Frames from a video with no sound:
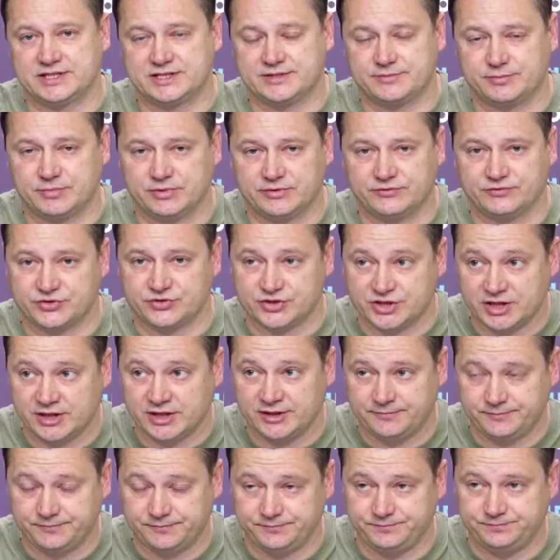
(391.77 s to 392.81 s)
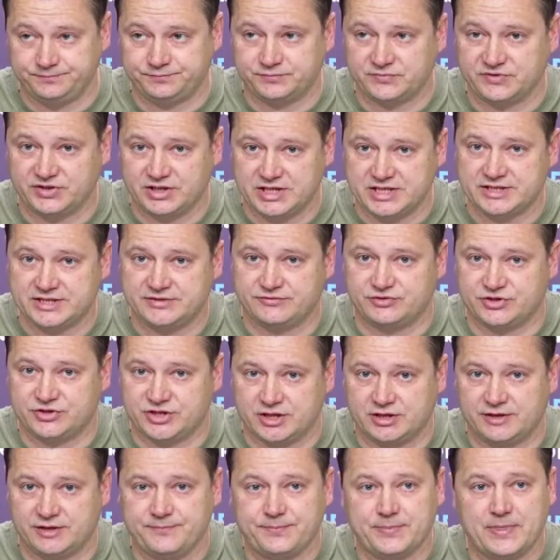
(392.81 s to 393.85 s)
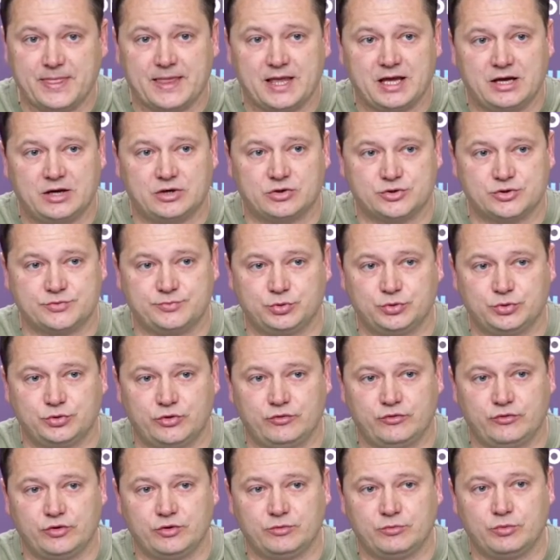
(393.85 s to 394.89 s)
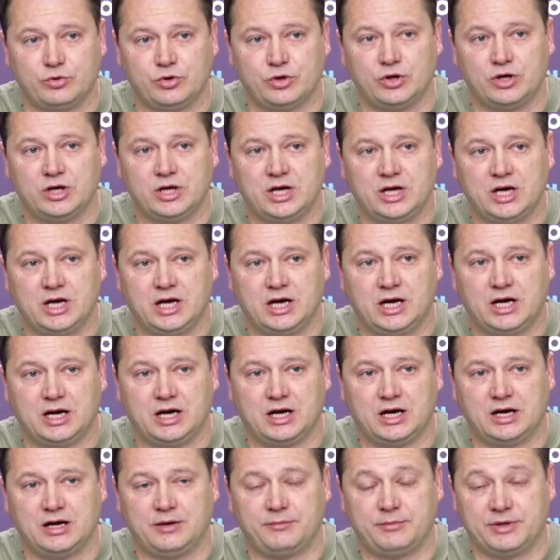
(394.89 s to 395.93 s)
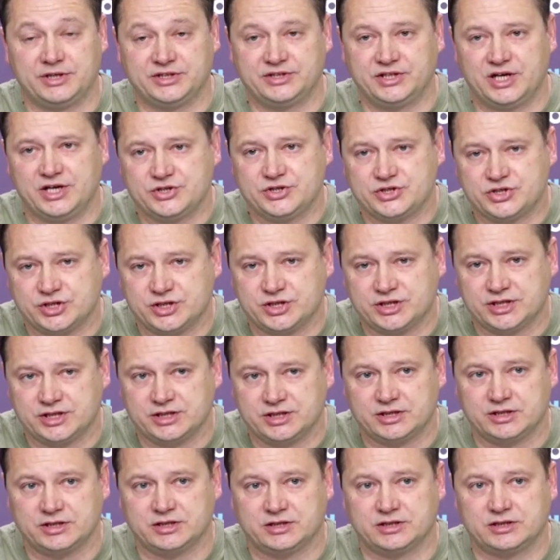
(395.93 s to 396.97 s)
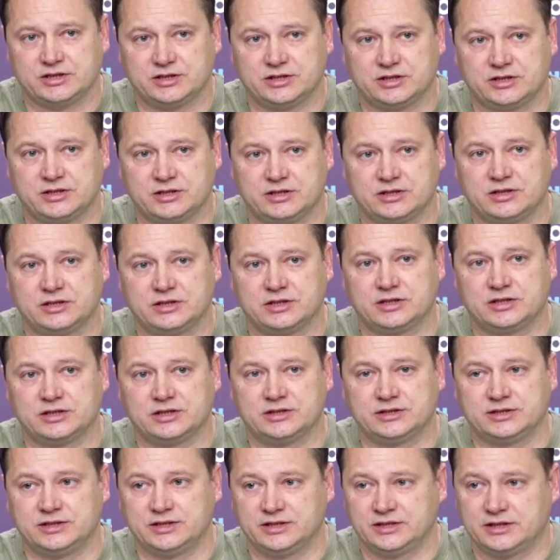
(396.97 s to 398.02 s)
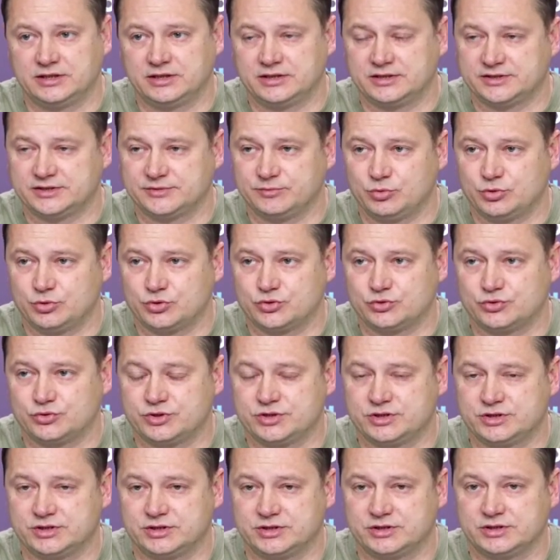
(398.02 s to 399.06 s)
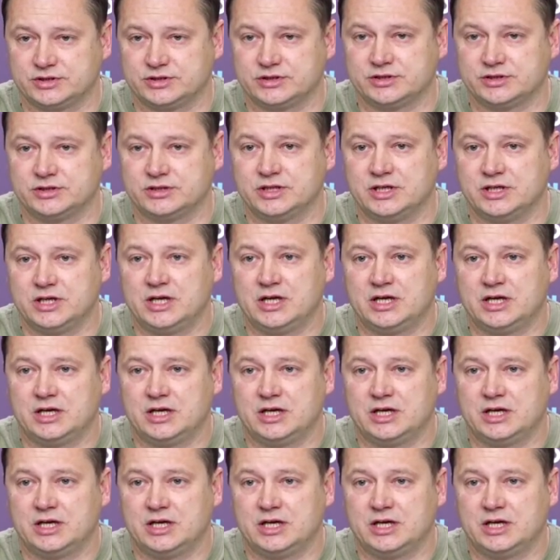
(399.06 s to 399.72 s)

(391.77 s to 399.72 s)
We'll work on them as well. And in some of them, we are building the platforms where